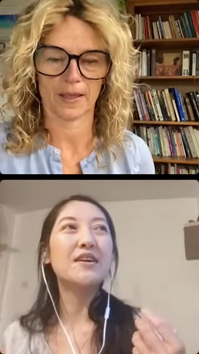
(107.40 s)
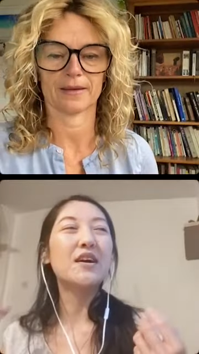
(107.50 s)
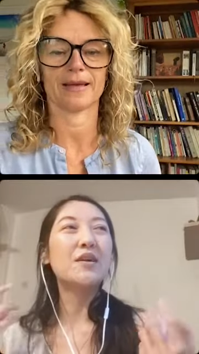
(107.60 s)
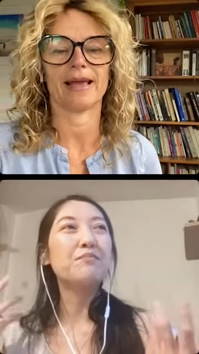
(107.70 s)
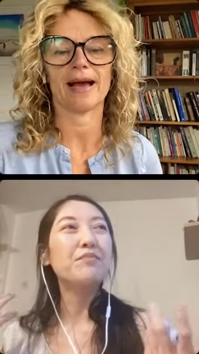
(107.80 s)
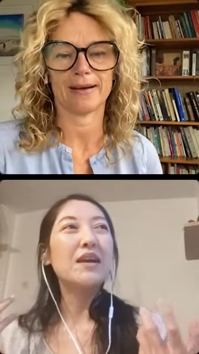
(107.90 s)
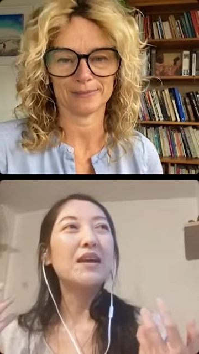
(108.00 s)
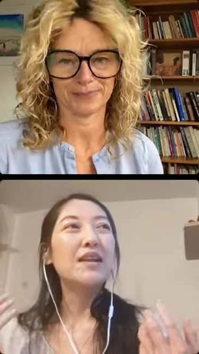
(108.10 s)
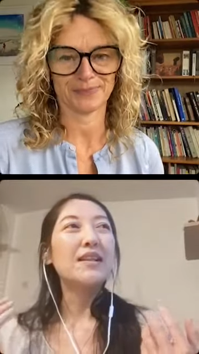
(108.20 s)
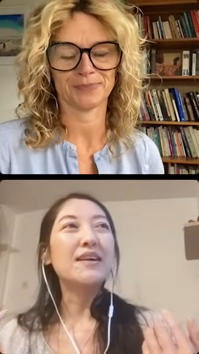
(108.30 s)
Speaker 1: um,
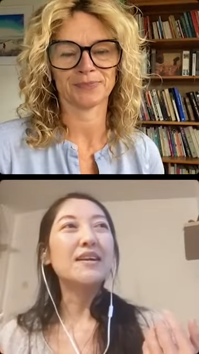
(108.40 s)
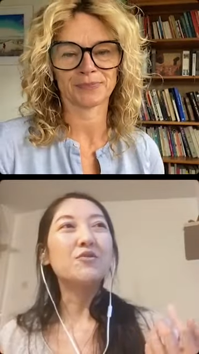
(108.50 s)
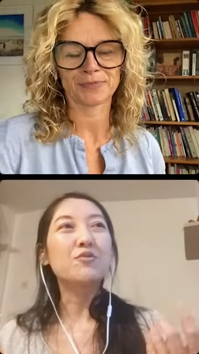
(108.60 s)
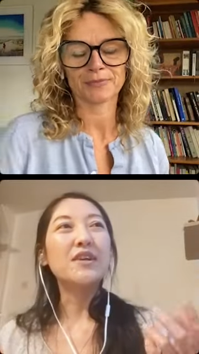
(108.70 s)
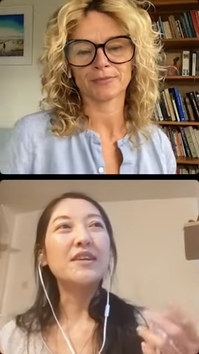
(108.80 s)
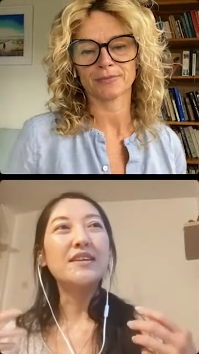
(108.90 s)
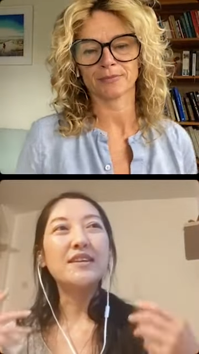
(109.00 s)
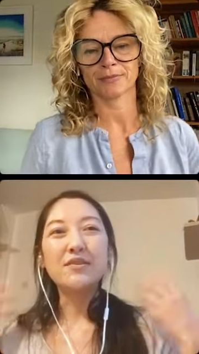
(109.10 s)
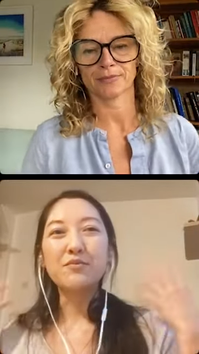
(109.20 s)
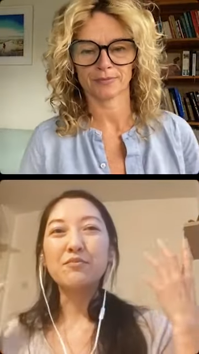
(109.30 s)
like
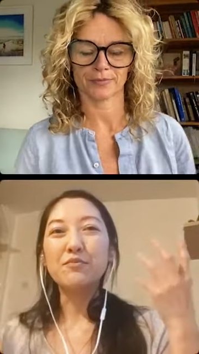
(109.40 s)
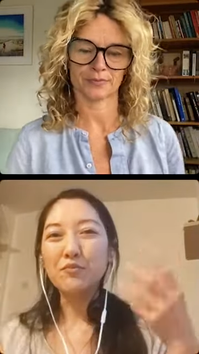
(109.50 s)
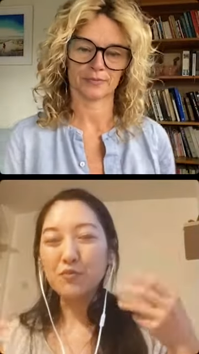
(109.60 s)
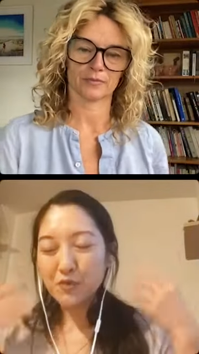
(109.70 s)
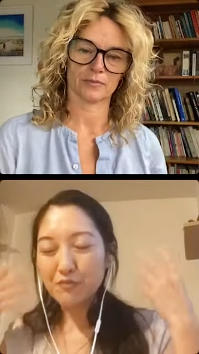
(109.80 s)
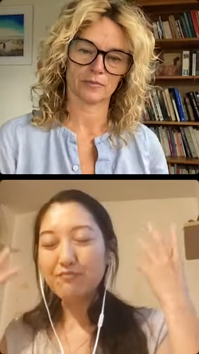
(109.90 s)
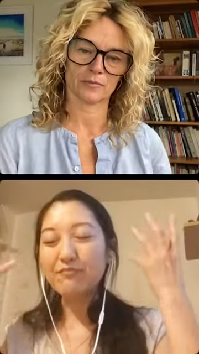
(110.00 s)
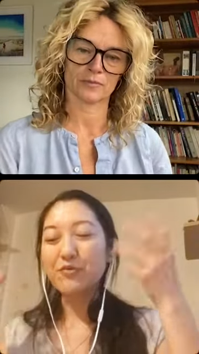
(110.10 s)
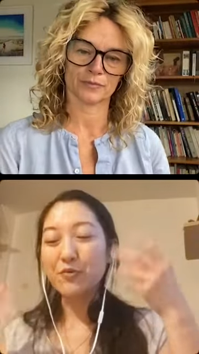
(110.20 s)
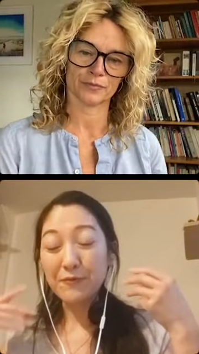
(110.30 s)
really
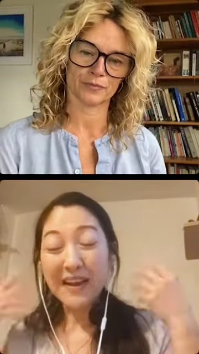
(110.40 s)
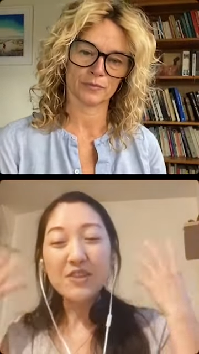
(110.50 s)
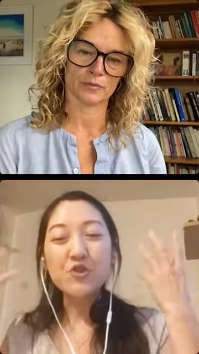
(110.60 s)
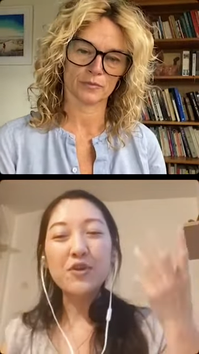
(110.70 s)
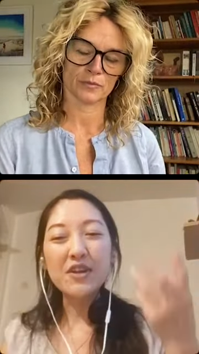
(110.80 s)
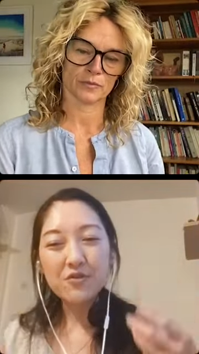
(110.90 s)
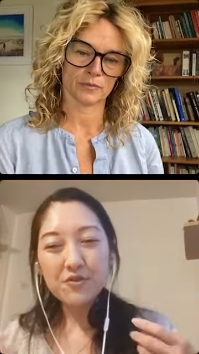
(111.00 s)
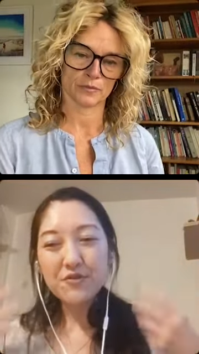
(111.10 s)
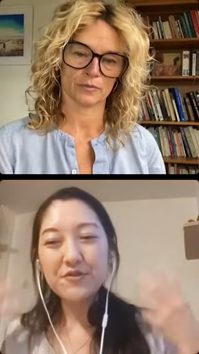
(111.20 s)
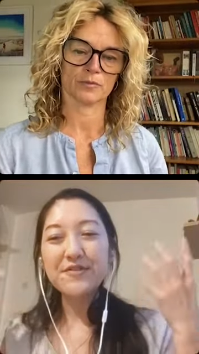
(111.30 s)
find
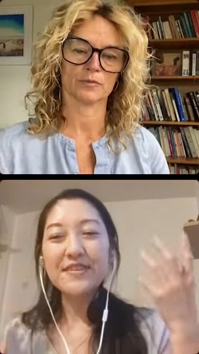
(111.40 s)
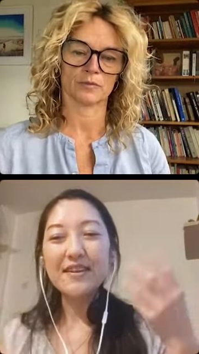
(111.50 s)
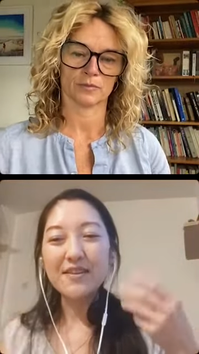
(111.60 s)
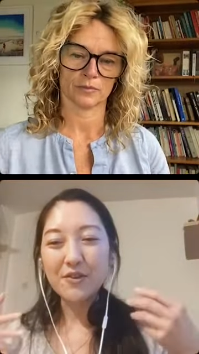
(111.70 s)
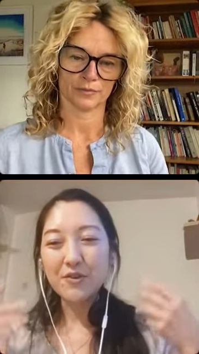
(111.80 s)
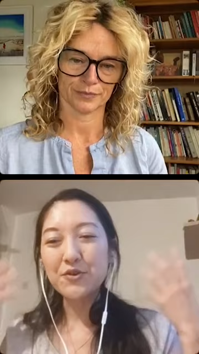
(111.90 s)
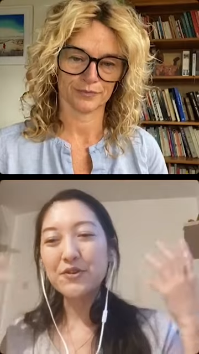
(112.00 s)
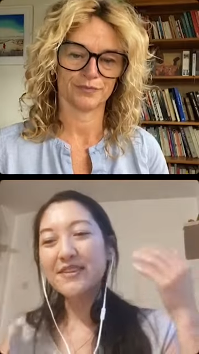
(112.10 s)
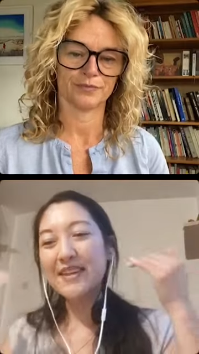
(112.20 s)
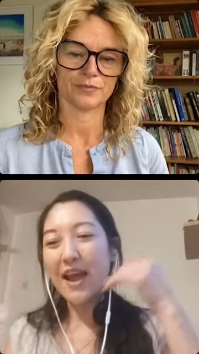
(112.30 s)
triggers mm-hmm. and
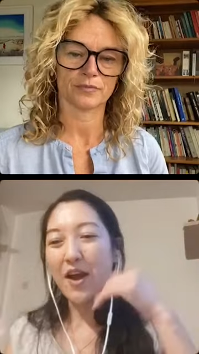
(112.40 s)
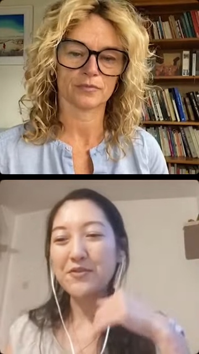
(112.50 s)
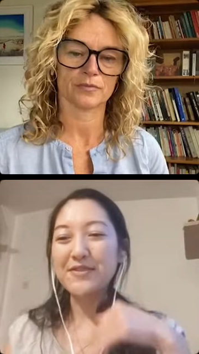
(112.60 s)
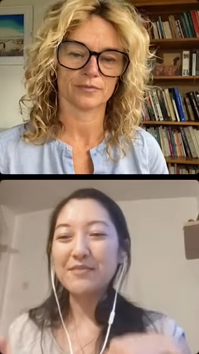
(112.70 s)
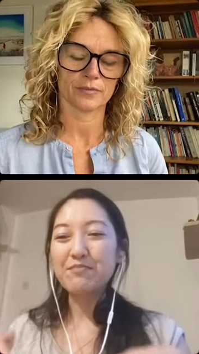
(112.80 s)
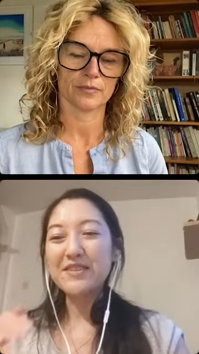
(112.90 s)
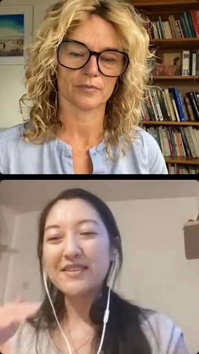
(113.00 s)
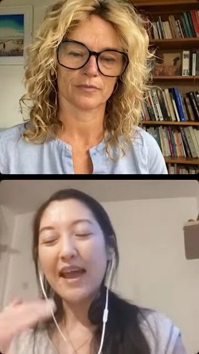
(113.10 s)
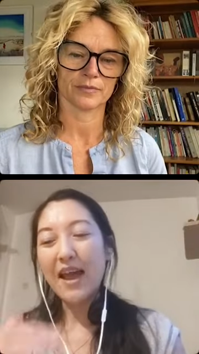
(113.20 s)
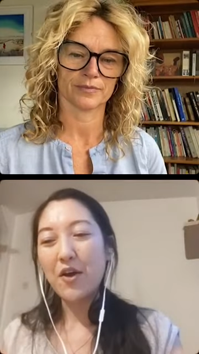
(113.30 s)
look down, dig
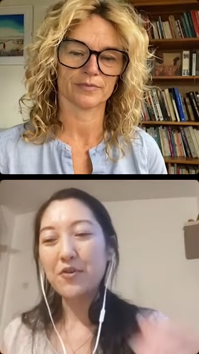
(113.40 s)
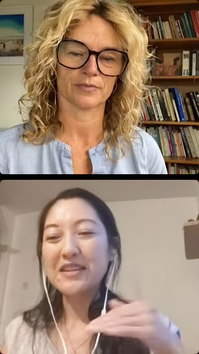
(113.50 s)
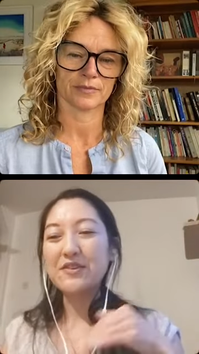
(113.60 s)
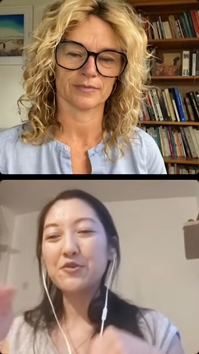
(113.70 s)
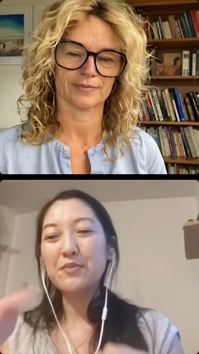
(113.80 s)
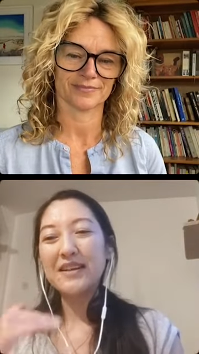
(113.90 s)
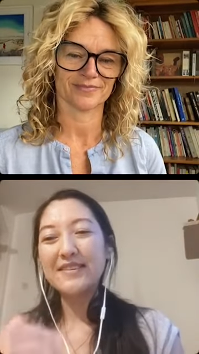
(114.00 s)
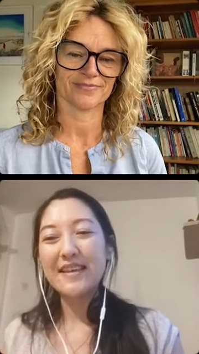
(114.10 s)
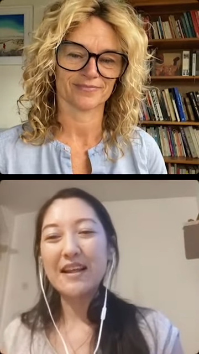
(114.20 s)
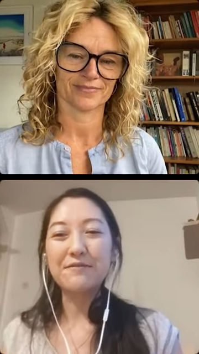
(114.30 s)
down into
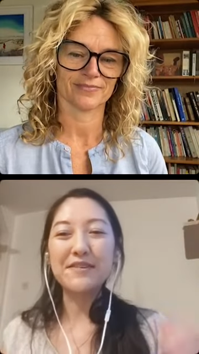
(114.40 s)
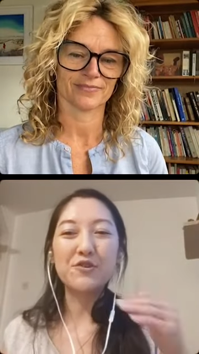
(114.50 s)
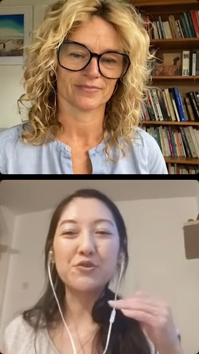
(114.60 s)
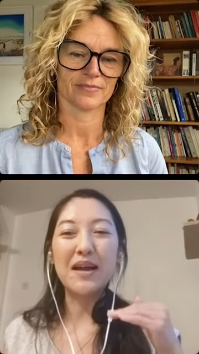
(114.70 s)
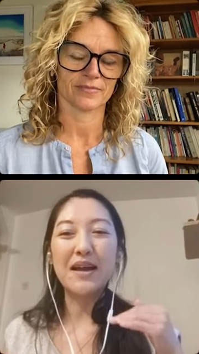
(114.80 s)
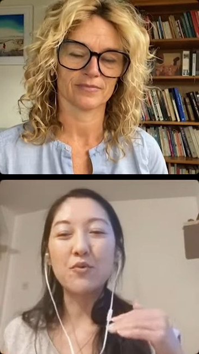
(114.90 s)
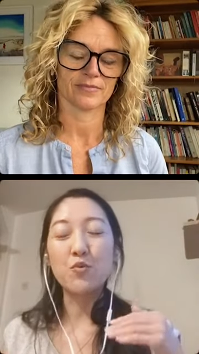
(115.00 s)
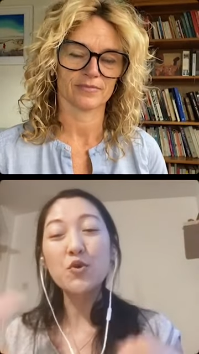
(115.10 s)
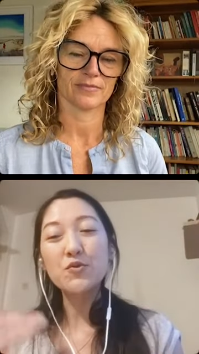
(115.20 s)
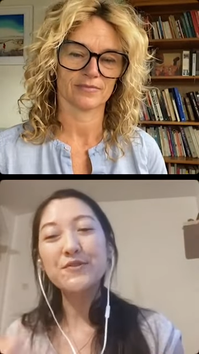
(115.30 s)
myself, into my
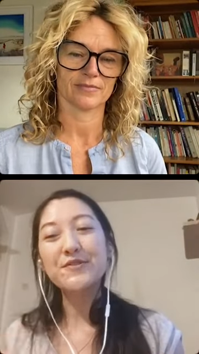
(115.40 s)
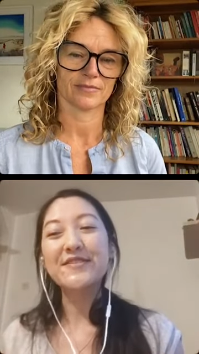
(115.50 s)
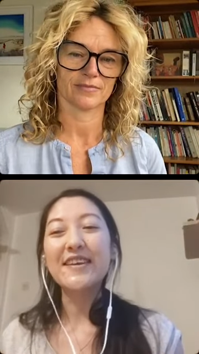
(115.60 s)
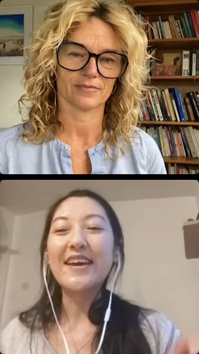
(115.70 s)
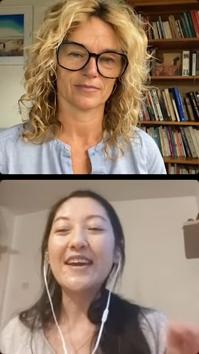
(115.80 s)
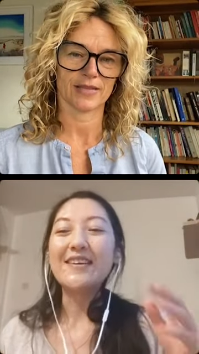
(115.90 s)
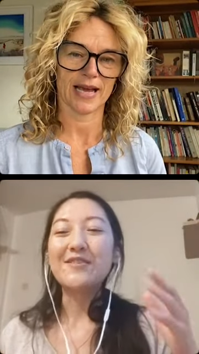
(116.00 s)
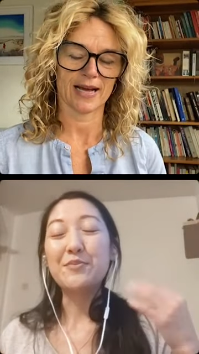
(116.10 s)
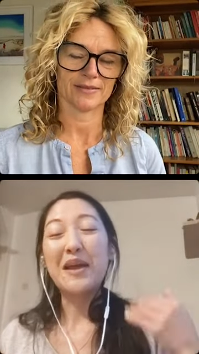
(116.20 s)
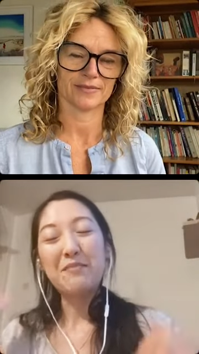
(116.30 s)
wounds,
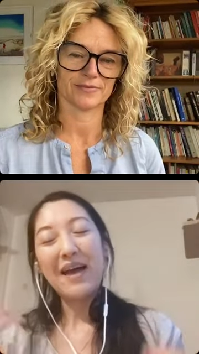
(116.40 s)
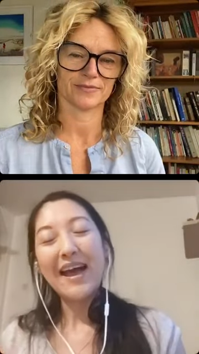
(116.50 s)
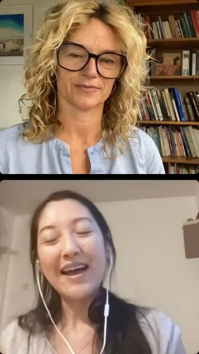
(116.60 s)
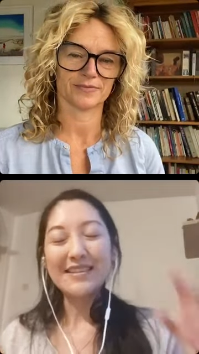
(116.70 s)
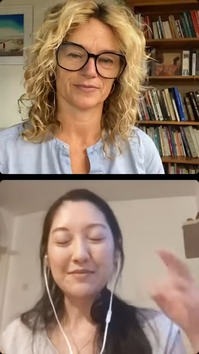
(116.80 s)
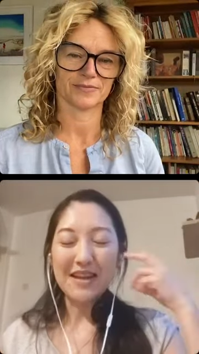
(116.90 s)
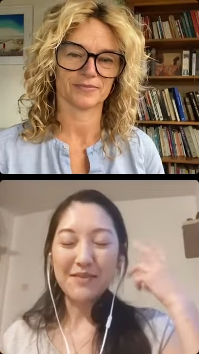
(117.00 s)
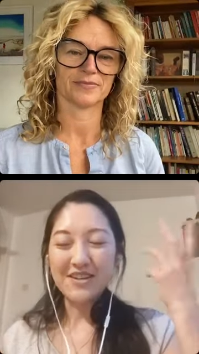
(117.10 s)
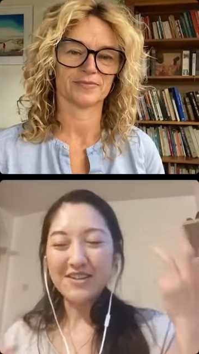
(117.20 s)
yeah. to my past, my